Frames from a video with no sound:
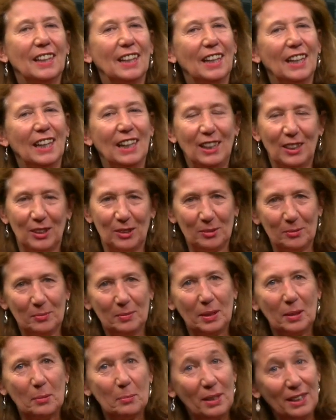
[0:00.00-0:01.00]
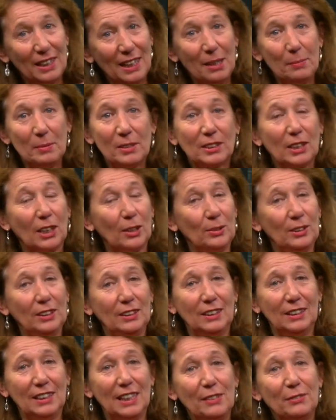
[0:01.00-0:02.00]
Hello, my name is Caroline
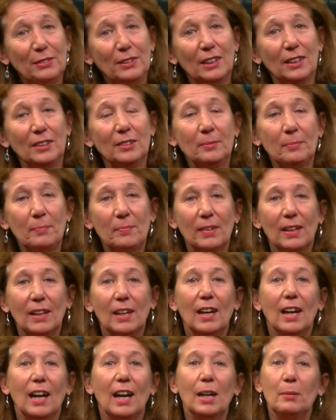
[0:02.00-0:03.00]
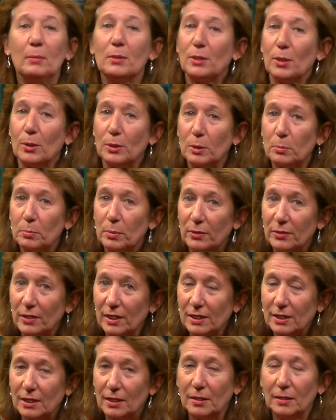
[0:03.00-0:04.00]
Nevian. I'm Associate
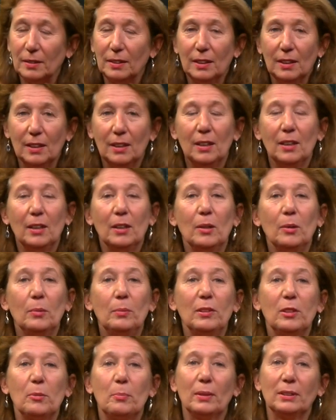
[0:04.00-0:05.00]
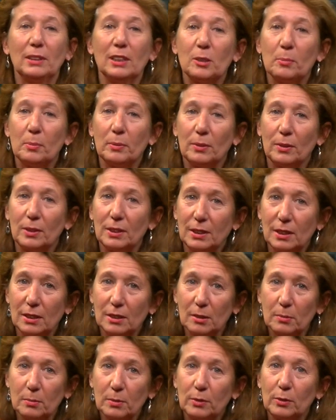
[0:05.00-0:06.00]
Professor with the Participatory
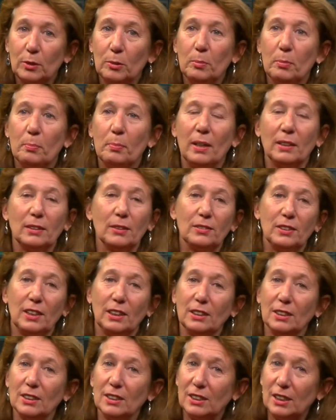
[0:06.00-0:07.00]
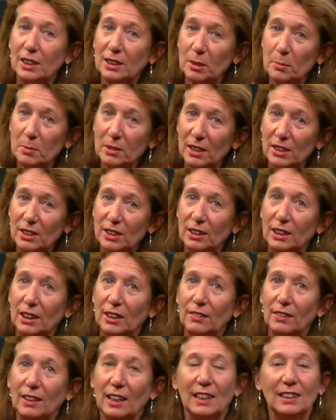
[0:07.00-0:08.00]
Systems Group, part of section Systems
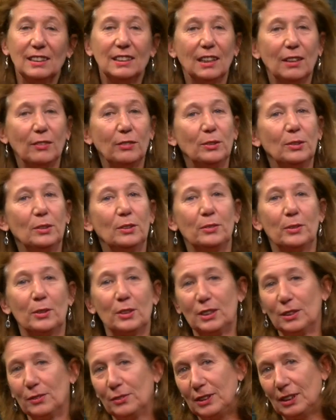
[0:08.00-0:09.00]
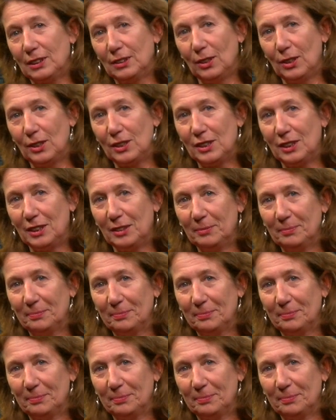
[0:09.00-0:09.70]
Engineering at Delft University of Technology.